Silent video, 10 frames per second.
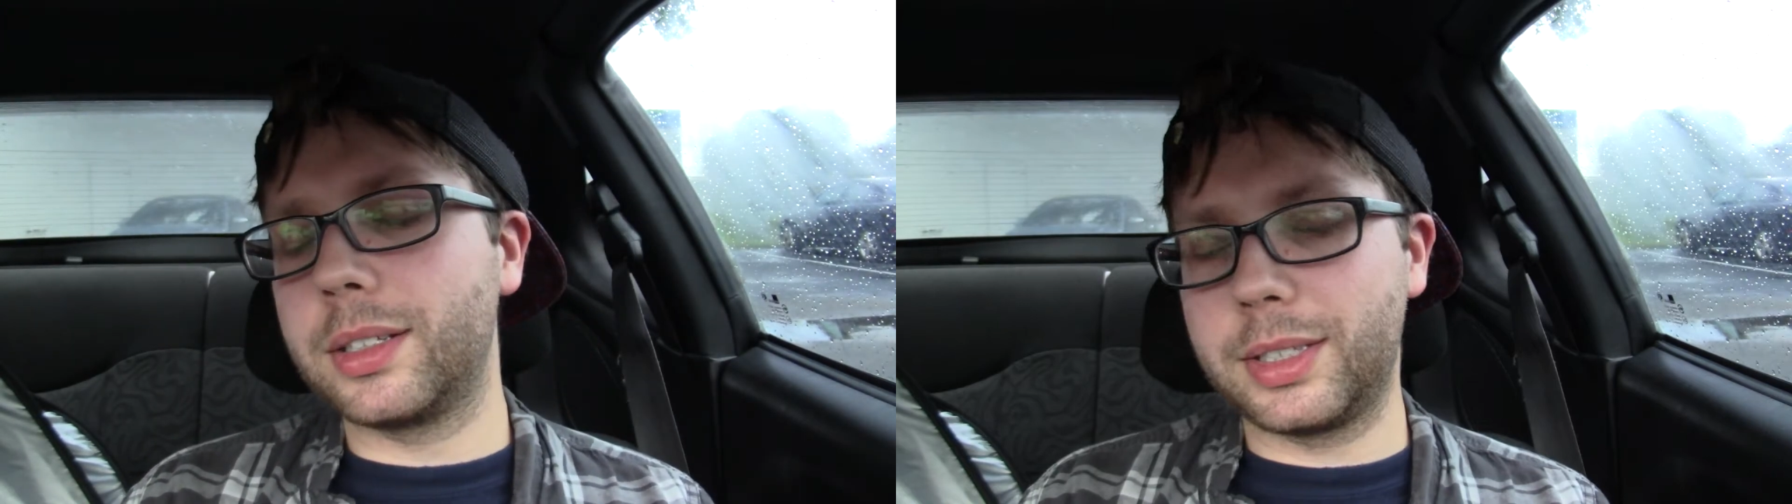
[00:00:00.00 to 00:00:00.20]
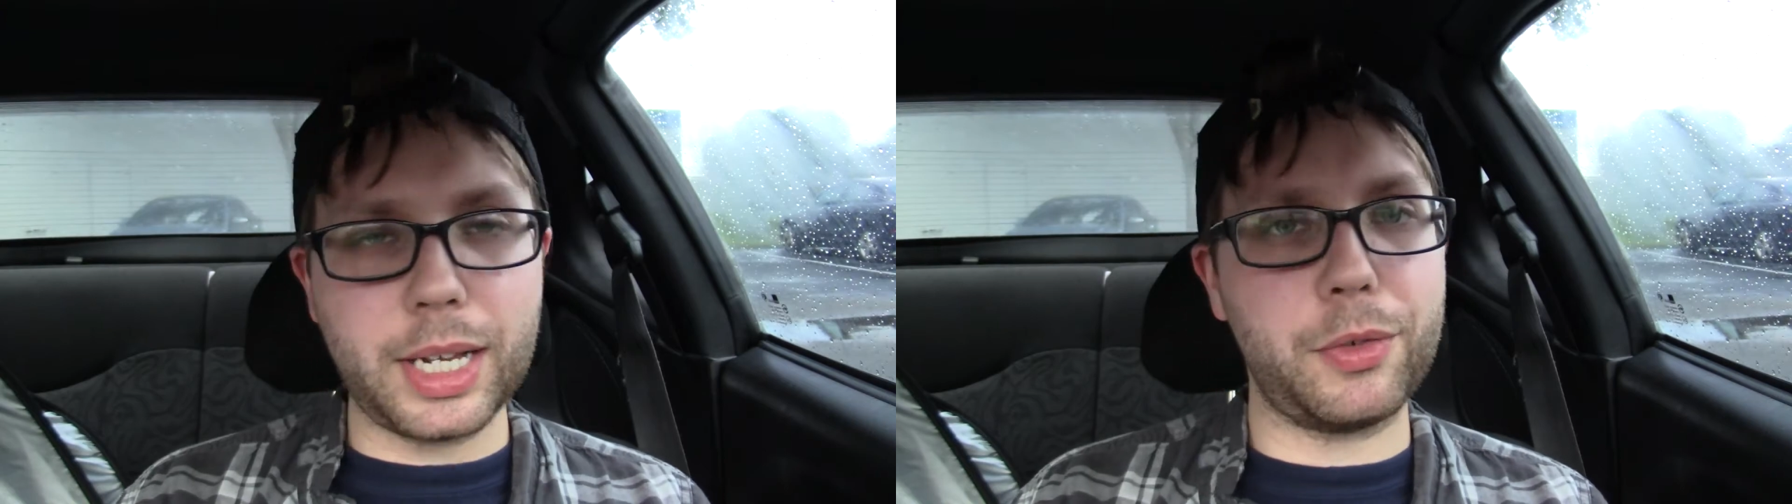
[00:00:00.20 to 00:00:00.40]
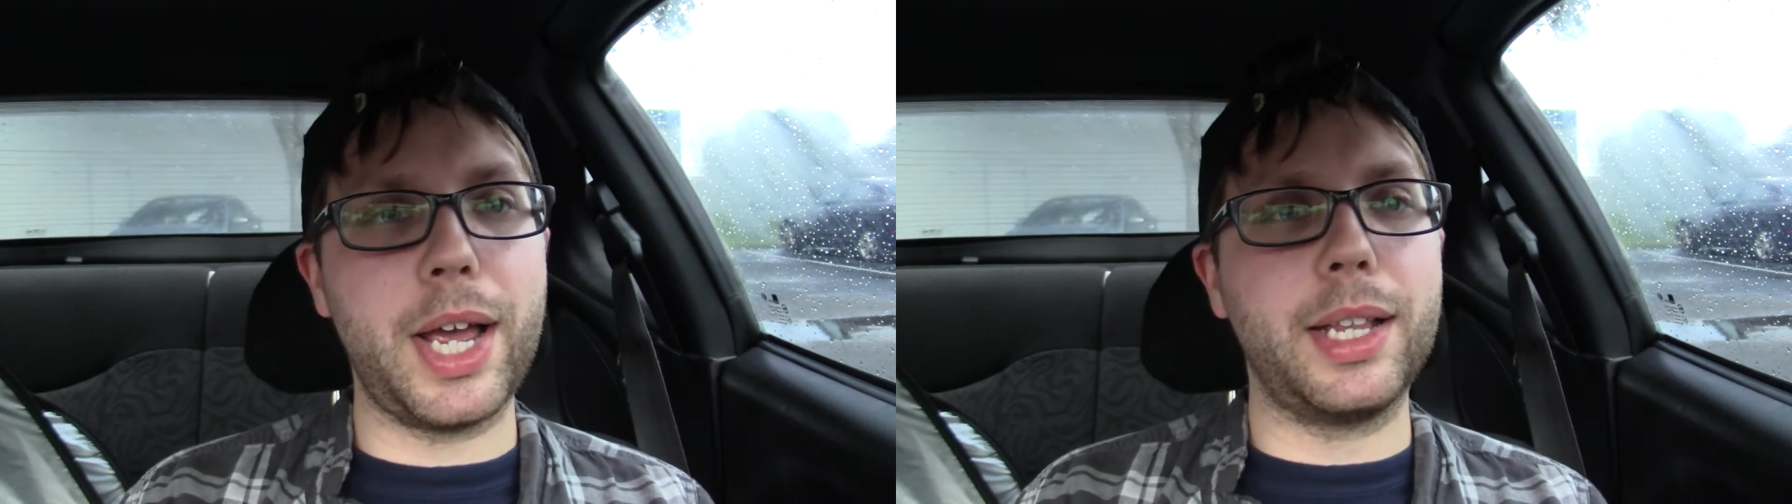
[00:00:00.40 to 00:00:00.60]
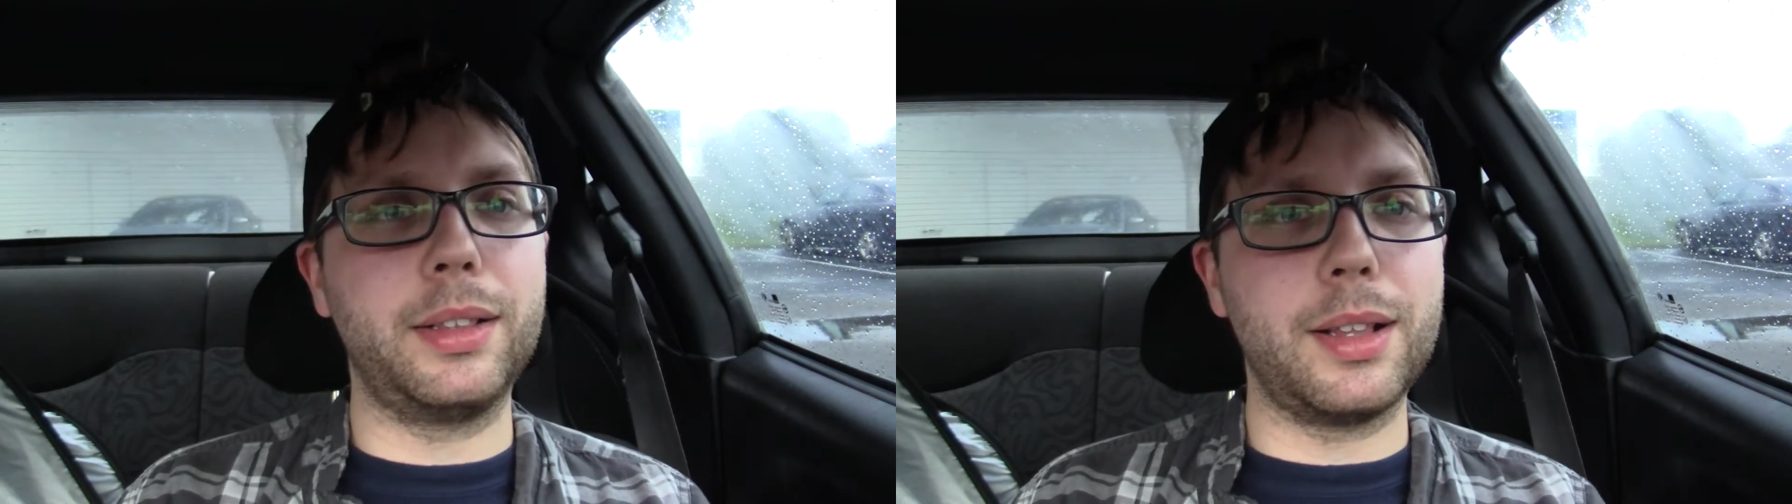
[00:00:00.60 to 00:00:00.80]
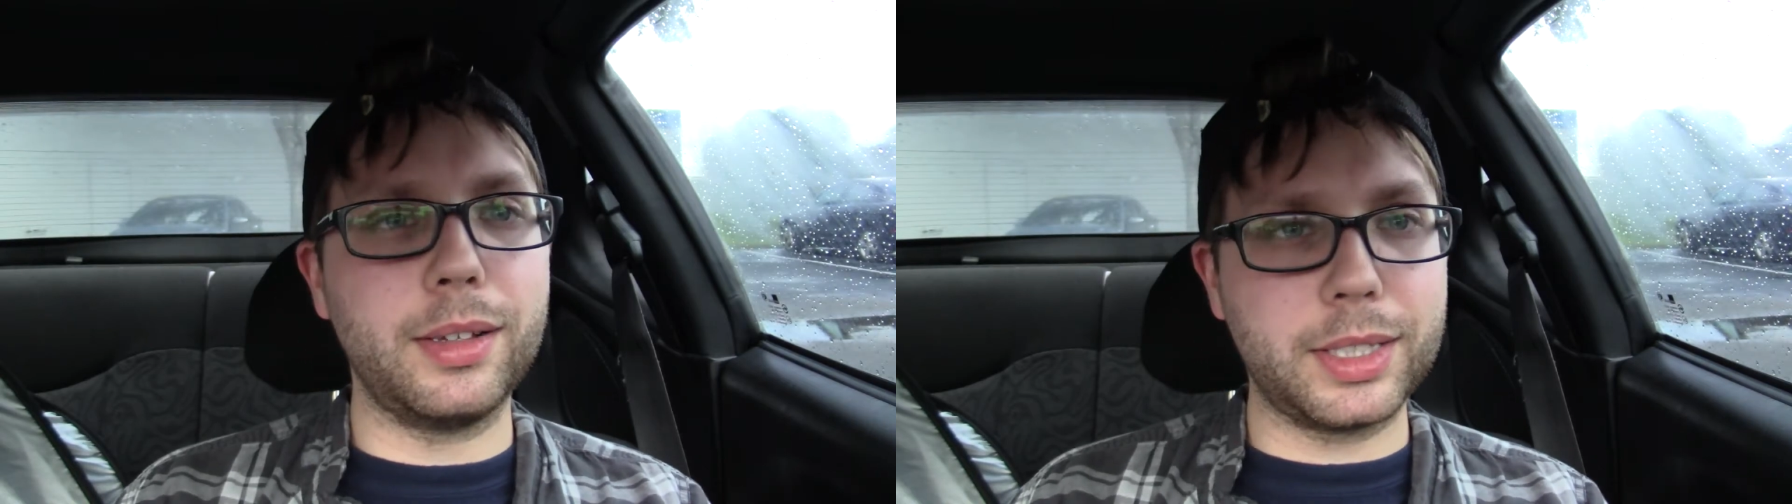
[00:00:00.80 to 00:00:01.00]
stay rad.
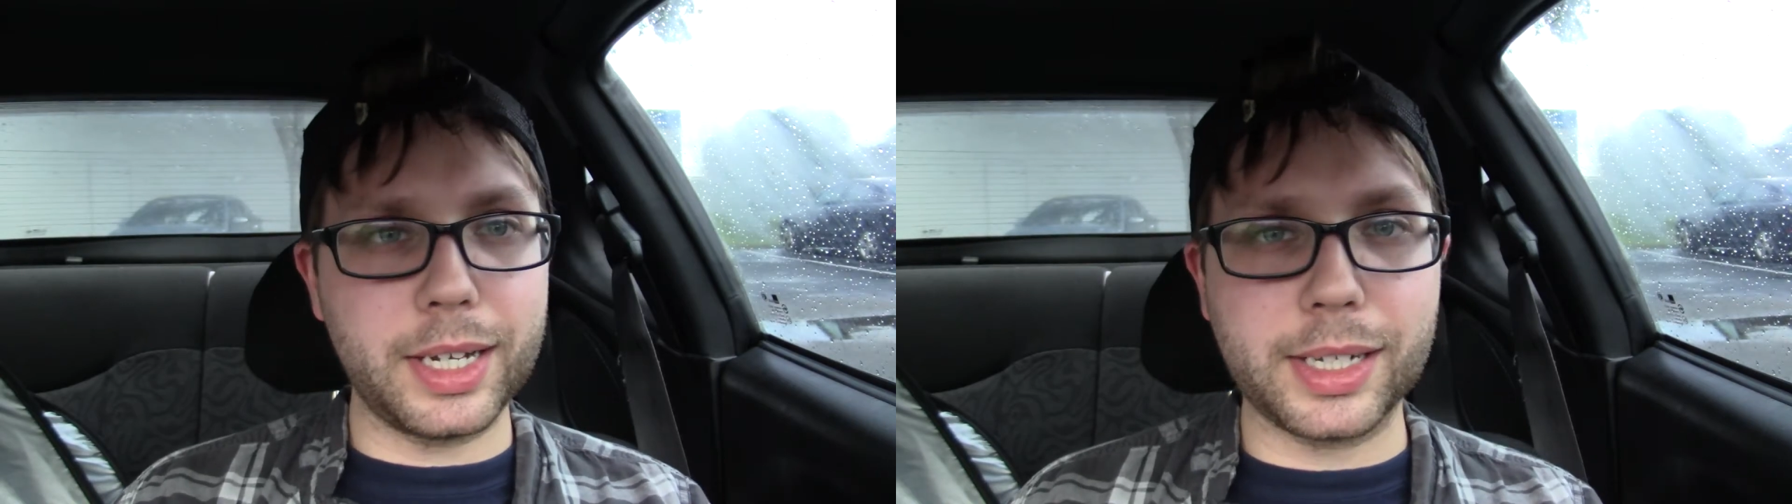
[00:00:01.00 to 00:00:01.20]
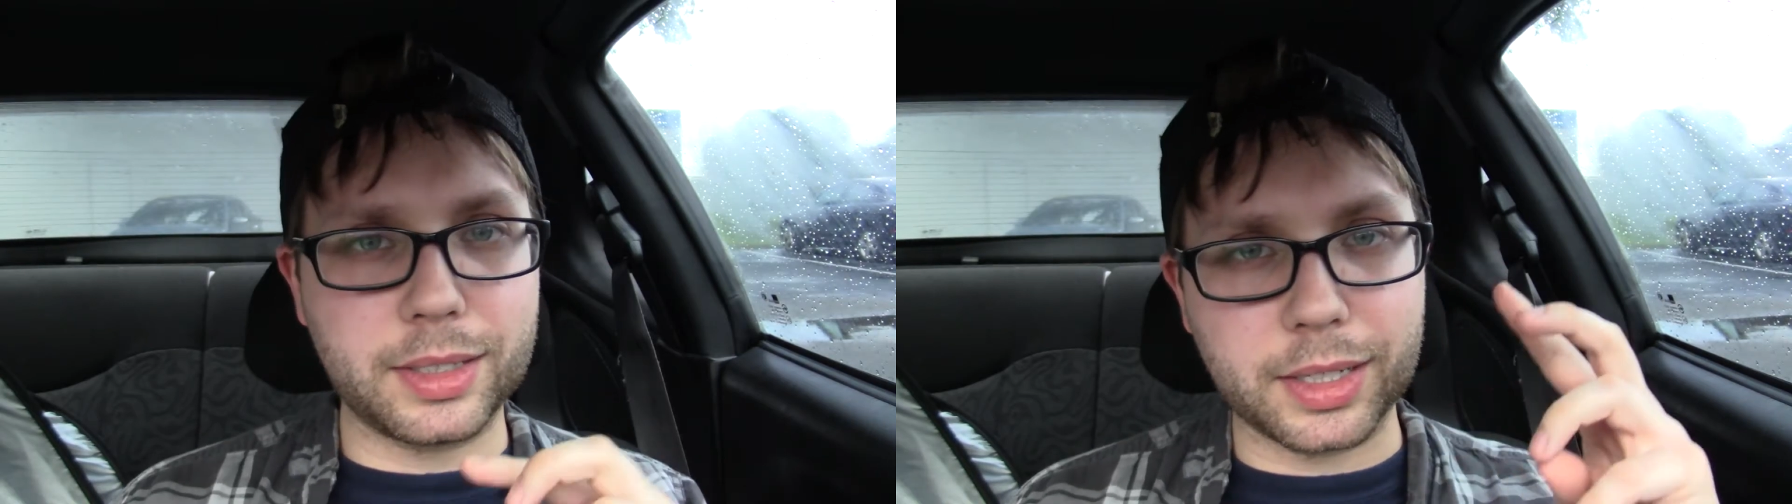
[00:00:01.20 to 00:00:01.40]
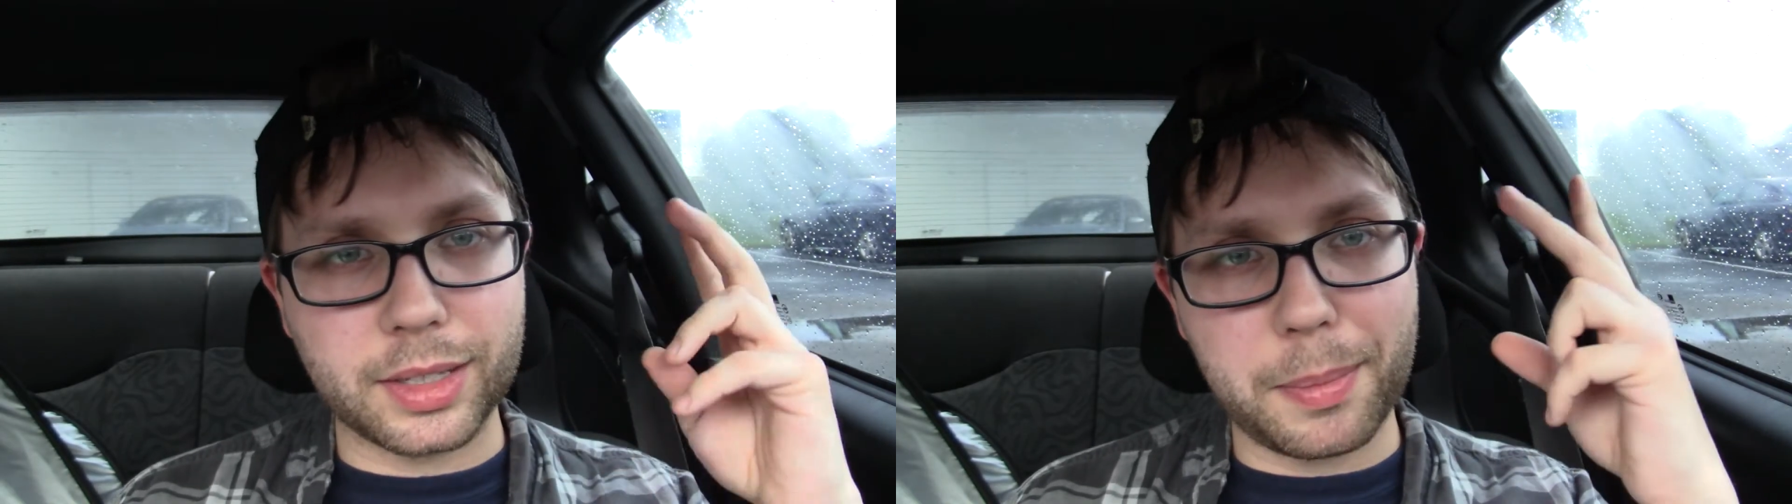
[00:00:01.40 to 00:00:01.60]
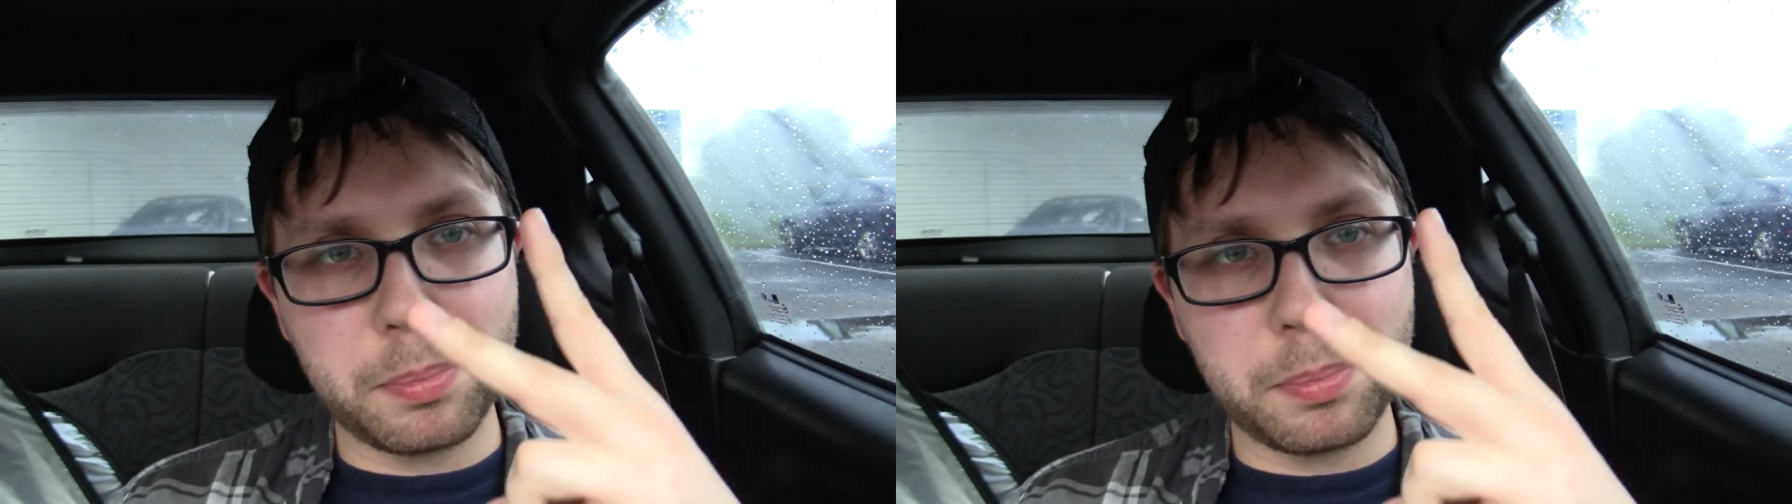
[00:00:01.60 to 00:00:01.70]
I'll see you guys next time.